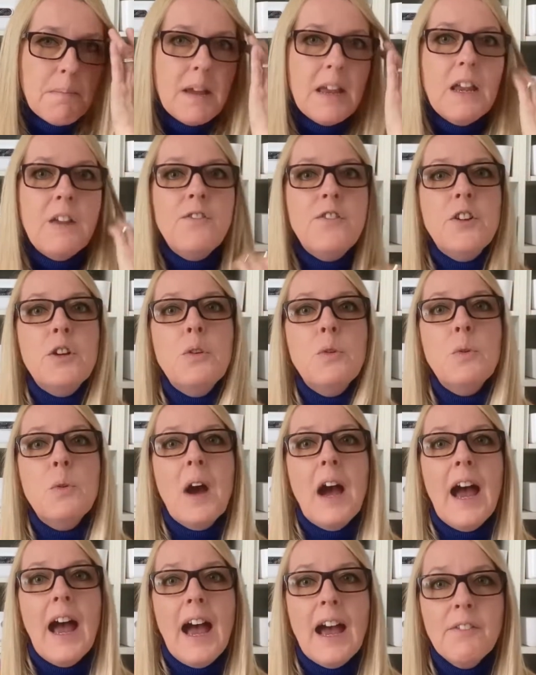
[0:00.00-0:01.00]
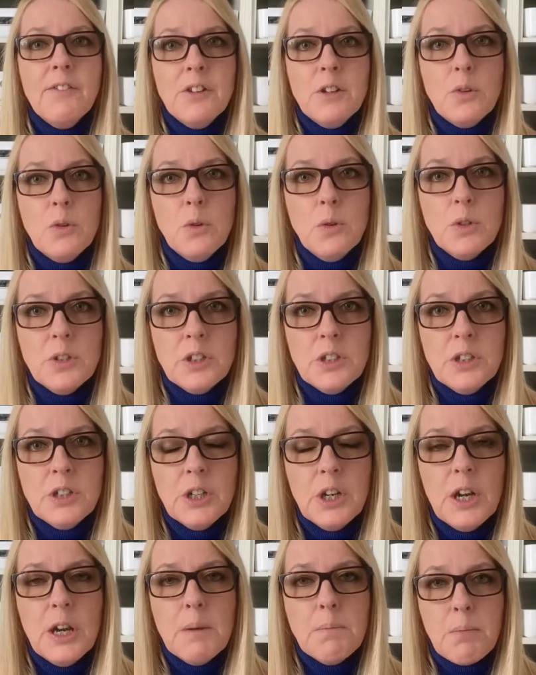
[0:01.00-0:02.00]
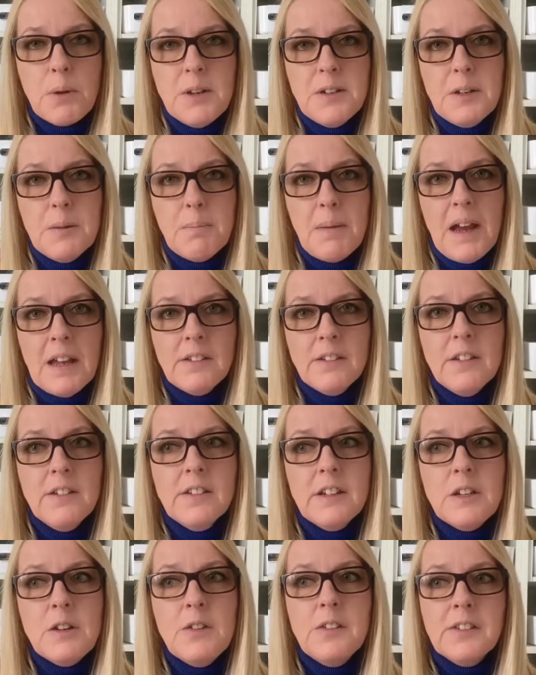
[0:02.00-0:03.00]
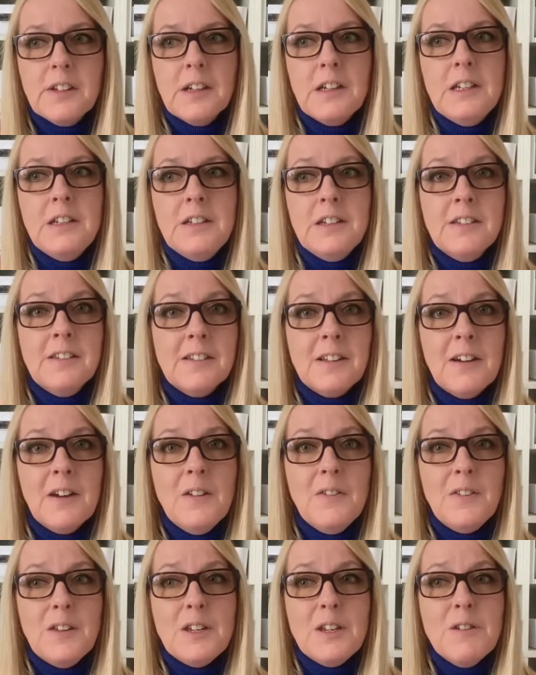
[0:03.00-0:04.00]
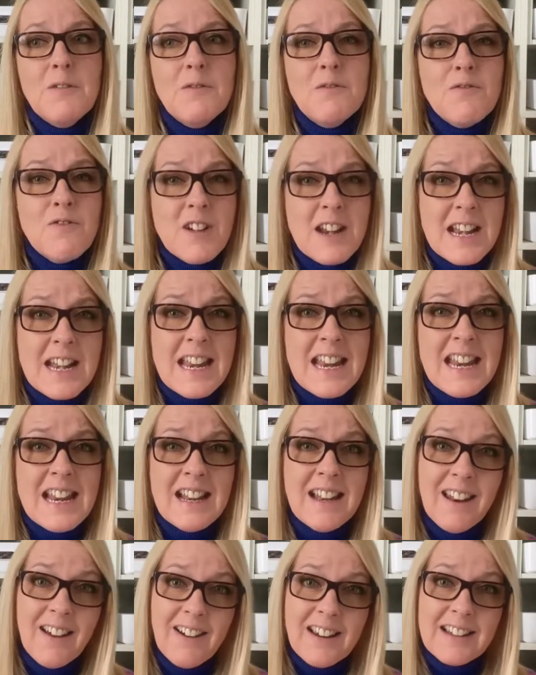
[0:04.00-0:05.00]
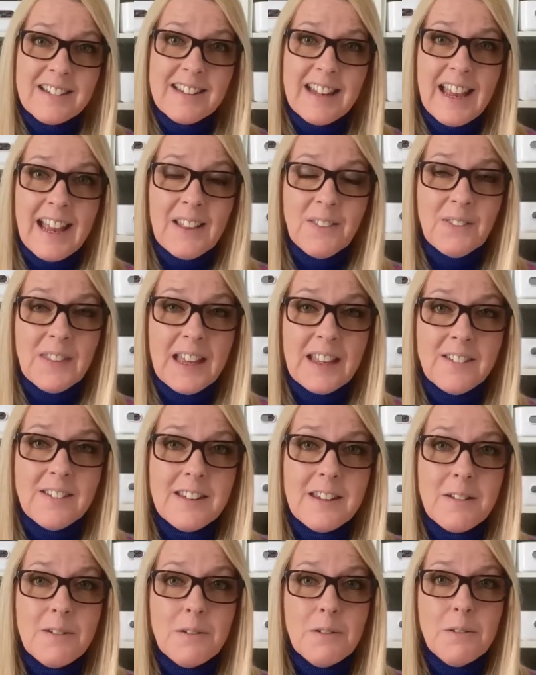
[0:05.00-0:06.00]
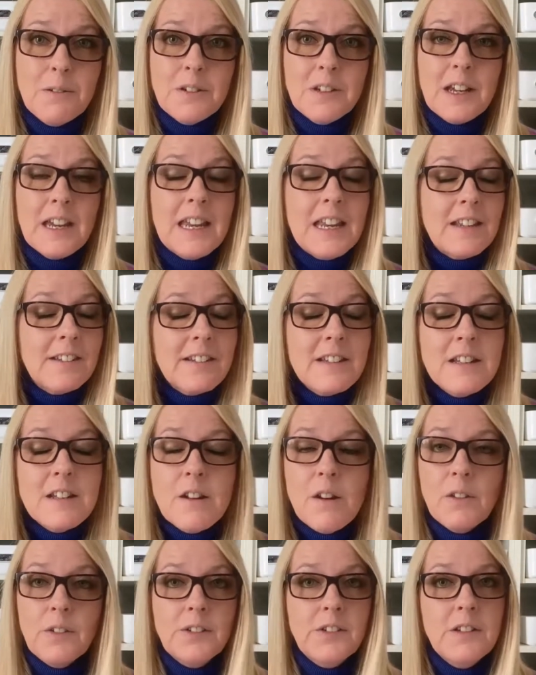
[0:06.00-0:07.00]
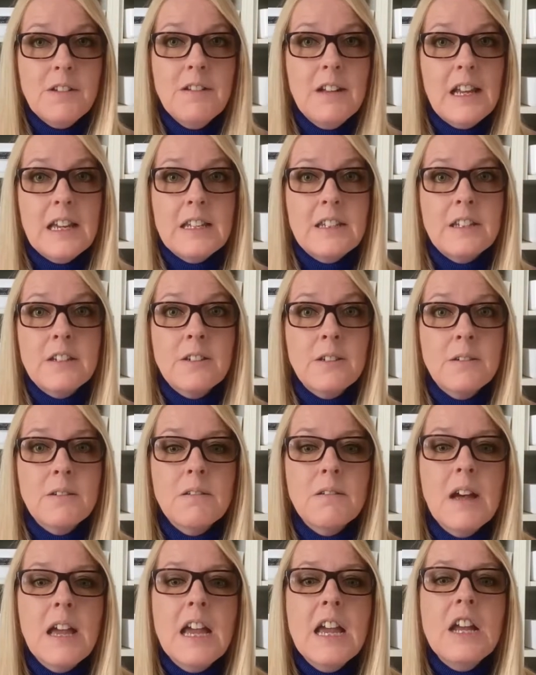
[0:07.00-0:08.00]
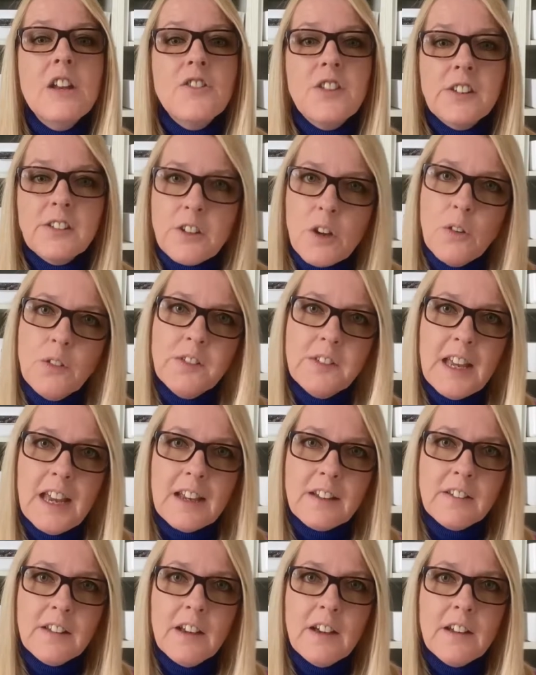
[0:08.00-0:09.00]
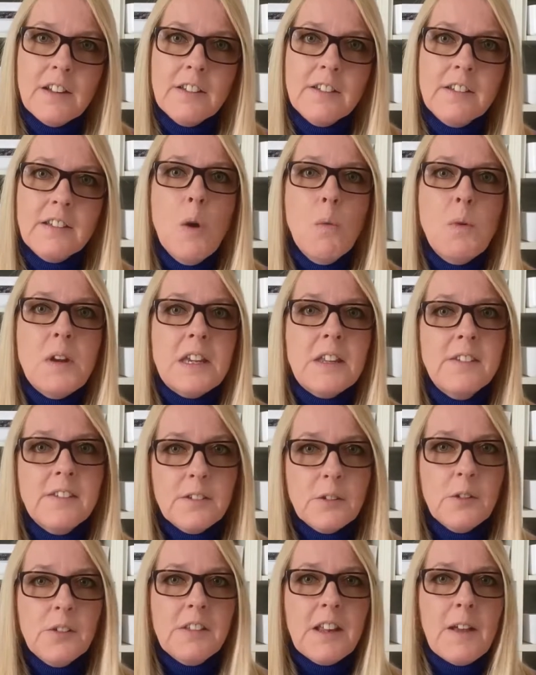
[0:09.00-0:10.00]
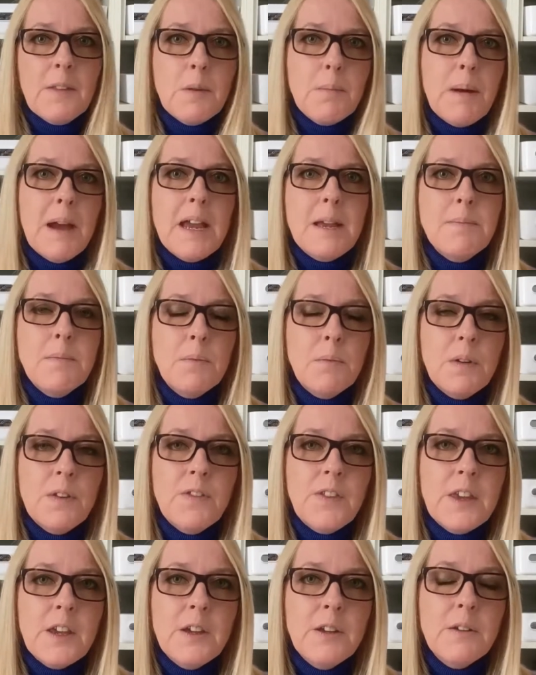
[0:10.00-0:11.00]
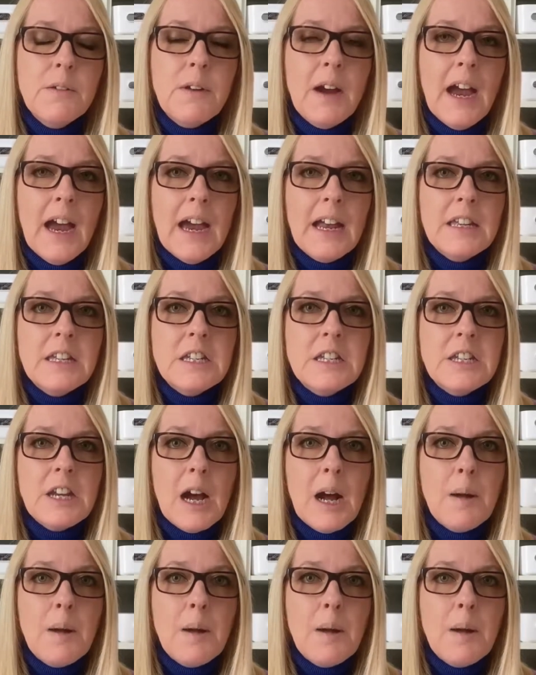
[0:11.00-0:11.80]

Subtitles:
if you haven't ordered printed patterns and you suddenly decide that you'd really like to add that to your order, it's not too late at all. Just contact us, we can sort out the payment with you, and